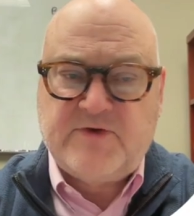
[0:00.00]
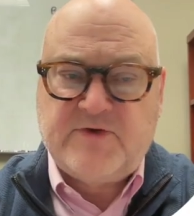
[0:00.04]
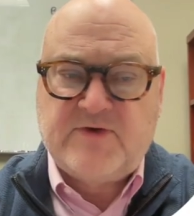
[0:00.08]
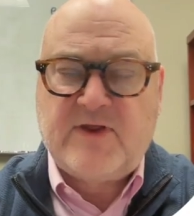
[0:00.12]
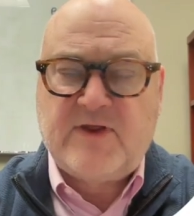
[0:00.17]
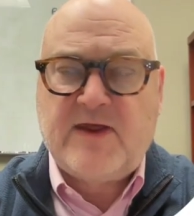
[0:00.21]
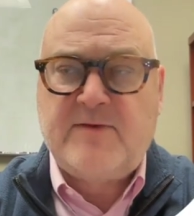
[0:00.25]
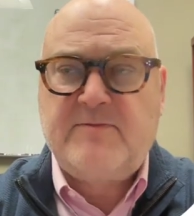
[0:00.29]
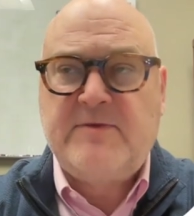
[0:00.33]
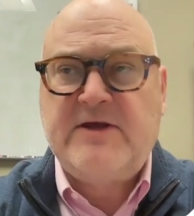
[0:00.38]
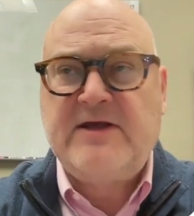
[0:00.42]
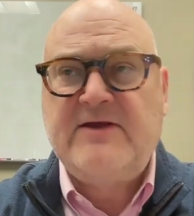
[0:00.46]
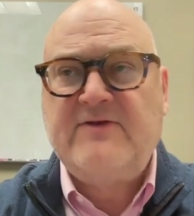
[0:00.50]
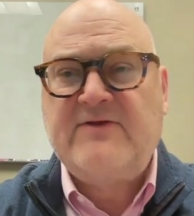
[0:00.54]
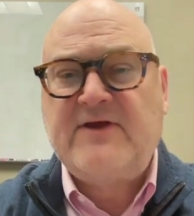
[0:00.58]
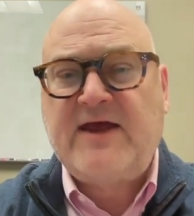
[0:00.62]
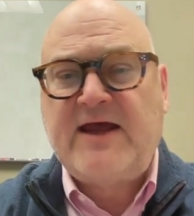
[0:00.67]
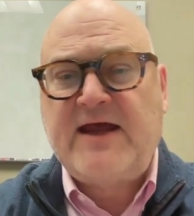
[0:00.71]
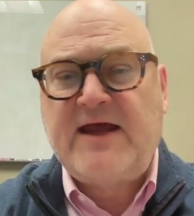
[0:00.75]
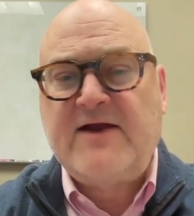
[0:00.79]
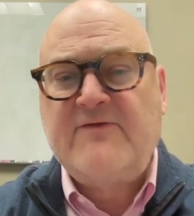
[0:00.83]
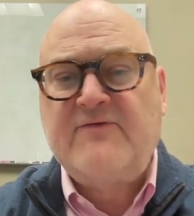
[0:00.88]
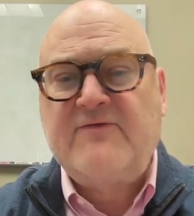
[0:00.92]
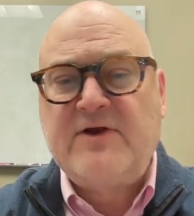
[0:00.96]
So that means
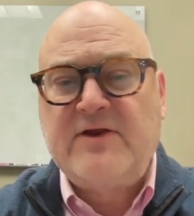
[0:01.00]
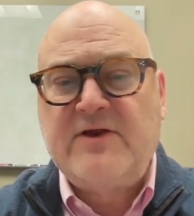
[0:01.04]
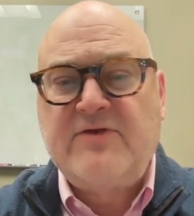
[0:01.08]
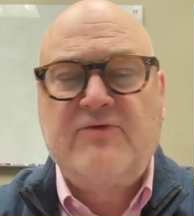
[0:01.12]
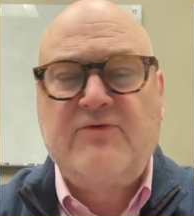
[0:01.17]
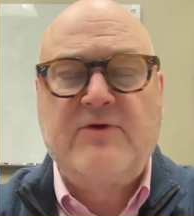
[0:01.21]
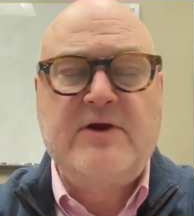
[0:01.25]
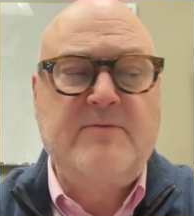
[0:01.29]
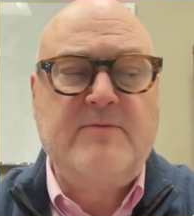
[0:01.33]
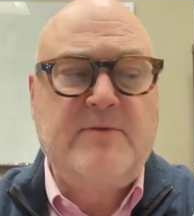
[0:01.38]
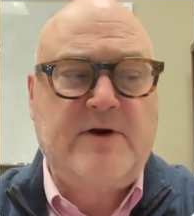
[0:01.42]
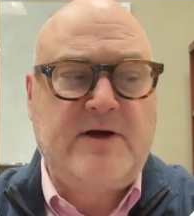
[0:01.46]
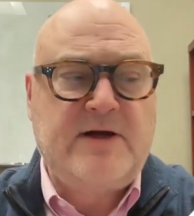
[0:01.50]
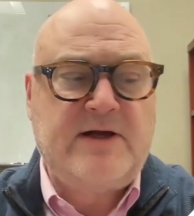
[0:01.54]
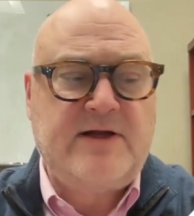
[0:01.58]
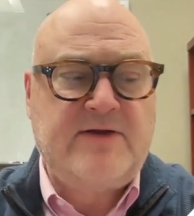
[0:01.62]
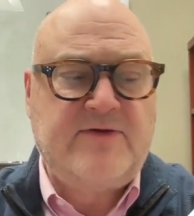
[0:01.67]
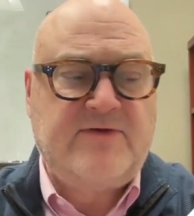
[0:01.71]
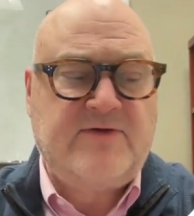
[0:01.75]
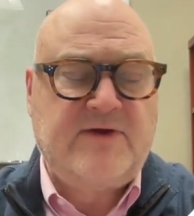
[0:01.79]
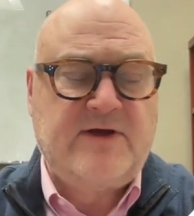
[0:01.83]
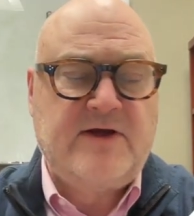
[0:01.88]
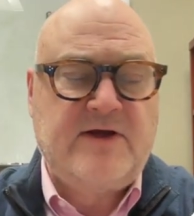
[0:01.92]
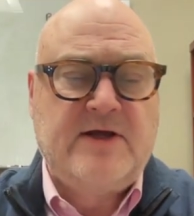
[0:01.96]
every 3
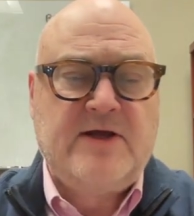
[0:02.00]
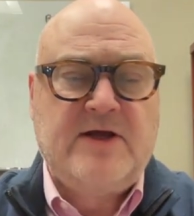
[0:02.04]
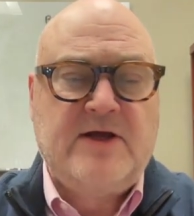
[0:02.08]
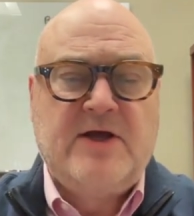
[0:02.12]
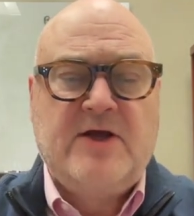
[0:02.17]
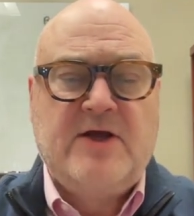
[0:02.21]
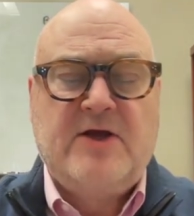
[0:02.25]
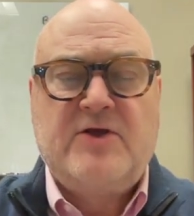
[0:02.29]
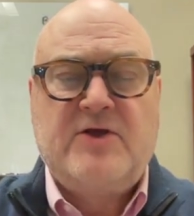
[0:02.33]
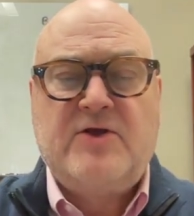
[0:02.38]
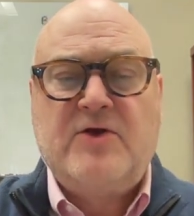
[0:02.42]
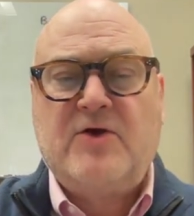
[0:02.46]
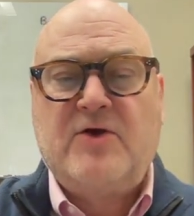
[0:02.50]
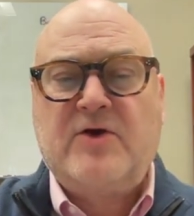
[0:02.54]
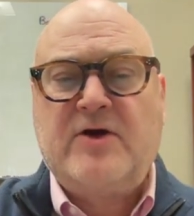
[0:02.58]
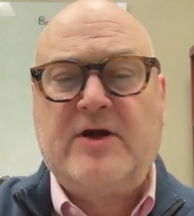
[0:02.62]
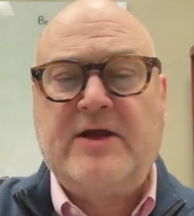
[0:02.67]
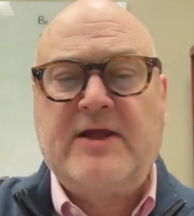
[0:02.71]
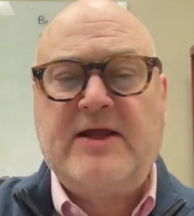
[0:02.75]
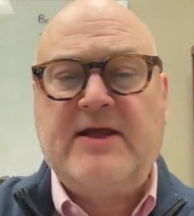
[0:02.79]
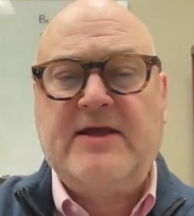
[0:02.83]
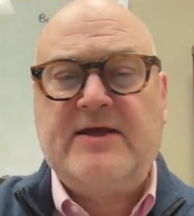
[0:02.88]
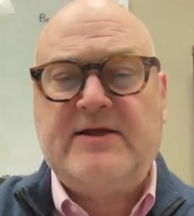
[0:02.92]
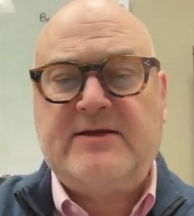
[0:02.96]
months you're going to
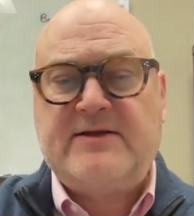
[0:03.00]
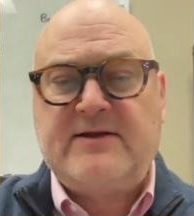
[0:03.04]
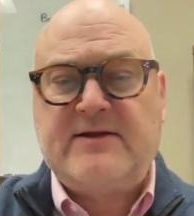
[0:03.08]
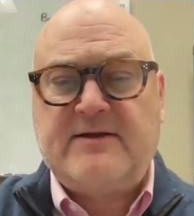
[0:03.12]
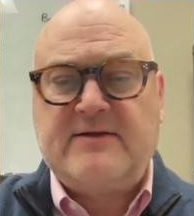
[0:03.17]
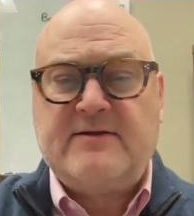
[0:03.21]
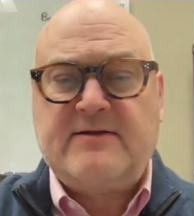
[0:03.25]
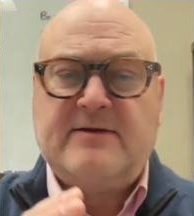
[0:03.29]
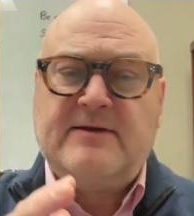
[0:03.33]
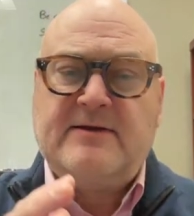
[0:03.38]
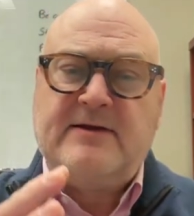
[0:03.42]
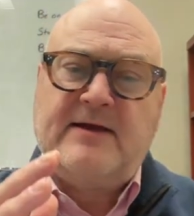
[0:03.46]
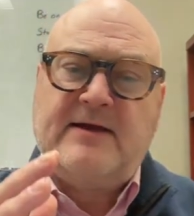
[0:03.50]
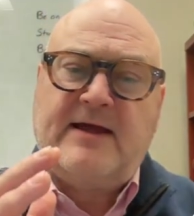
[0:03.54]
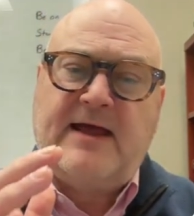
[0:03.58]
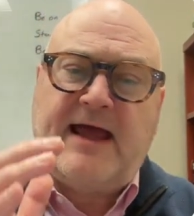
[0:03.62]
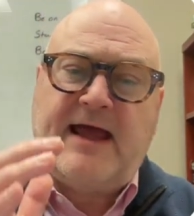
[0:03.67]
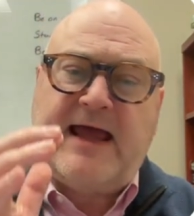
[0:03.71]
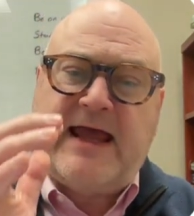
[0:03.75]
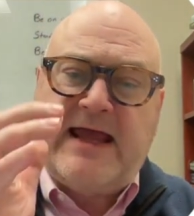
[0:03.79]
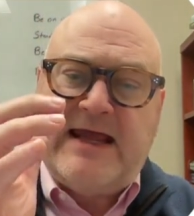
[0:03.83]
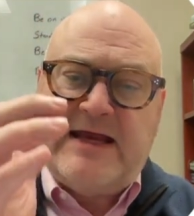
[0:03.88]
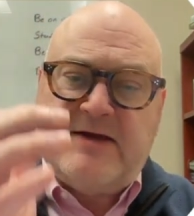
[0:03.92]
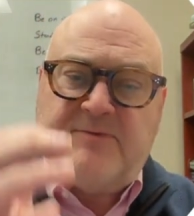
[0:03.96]
get
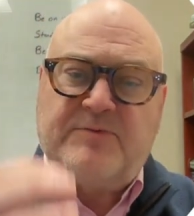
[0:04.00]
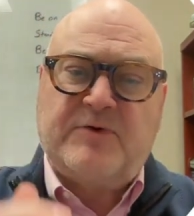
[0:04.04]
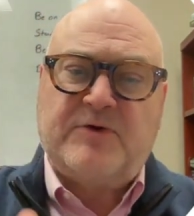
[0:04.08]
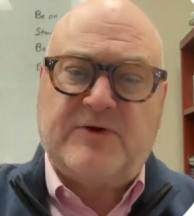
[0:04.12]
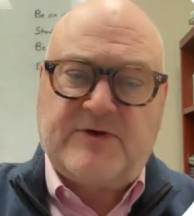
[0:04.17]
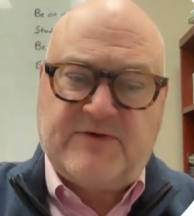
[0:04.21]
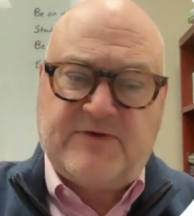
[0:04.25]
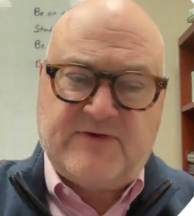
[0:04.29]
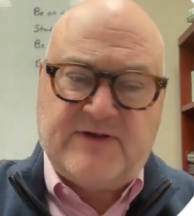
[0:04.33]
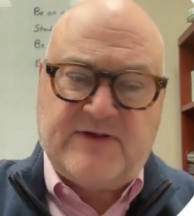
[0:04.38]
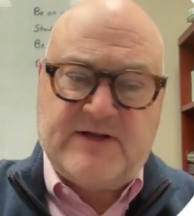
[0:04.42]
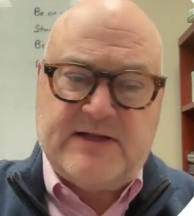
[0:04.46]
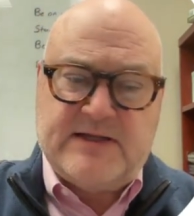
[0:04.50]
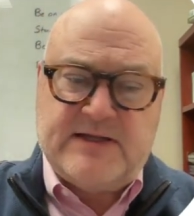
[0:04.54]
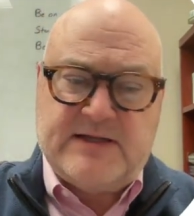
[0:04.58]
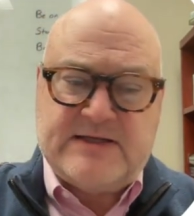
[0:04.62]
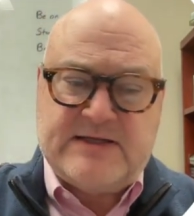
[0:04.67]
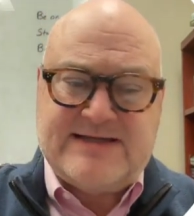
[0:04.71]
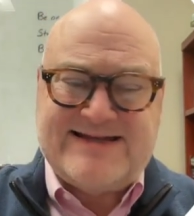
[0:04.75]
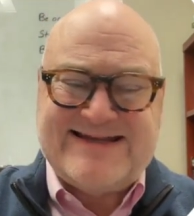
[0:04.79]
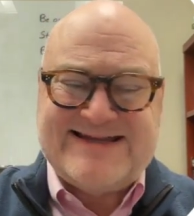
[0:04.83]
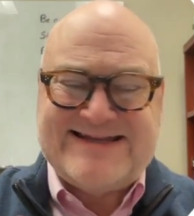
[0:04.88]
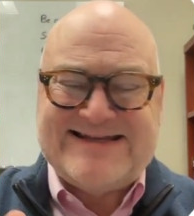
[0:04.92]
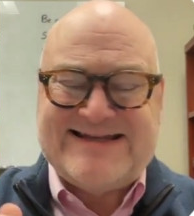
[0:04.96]
8%
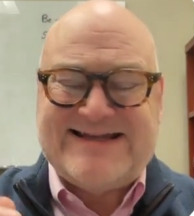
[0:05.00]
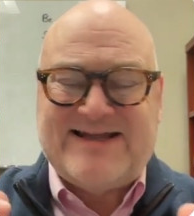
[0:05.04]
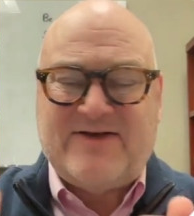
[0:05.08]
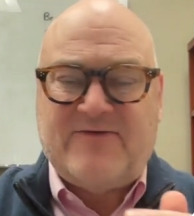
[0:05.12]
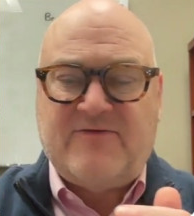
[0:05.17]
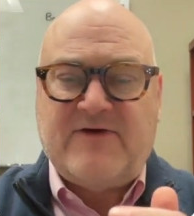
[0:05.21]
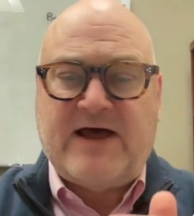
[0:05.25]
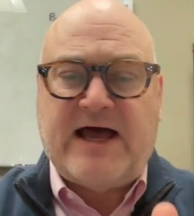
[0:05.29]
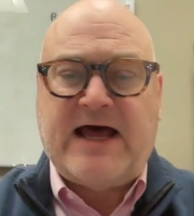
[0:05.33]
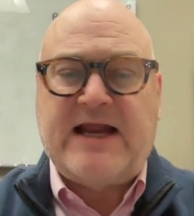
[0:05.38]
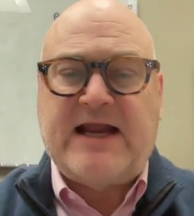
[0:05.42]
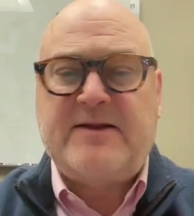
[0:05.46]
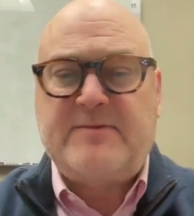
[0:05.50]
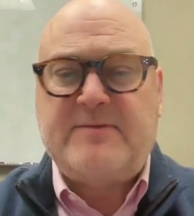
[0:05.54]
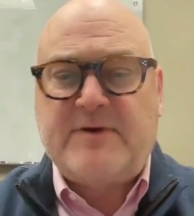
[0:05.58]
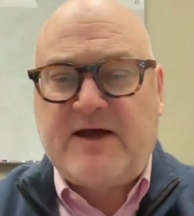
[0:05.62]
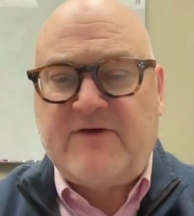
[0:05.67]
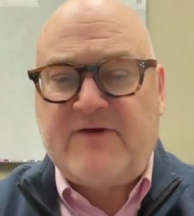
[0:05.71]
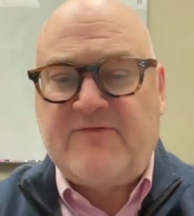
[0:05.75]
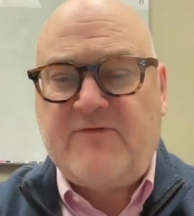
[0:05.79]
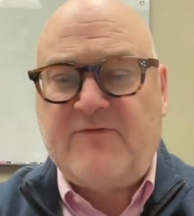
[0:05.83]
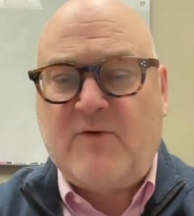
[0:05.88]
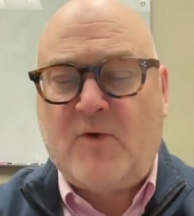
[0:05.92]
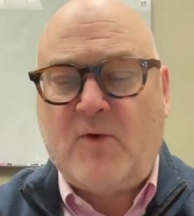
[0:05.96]
divided by
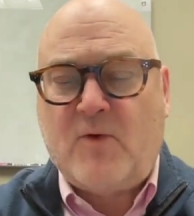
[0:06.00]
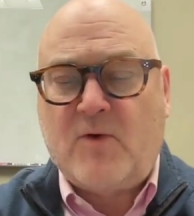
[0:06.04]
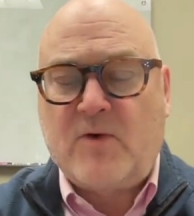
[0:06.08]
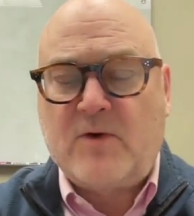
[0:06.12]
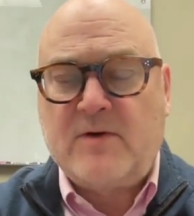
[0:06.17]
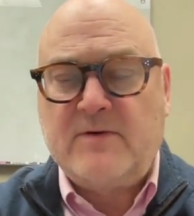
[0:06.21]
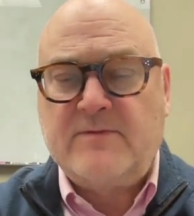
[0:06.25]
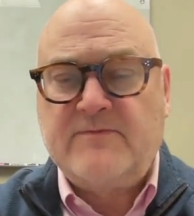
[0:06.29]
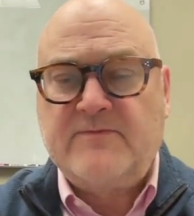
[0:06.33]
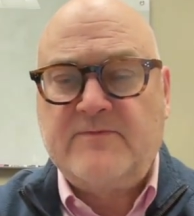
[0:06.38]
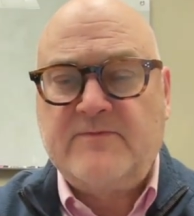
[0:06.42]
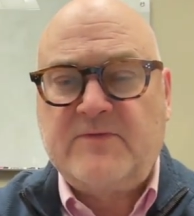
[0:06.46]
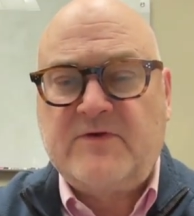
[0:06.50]
4.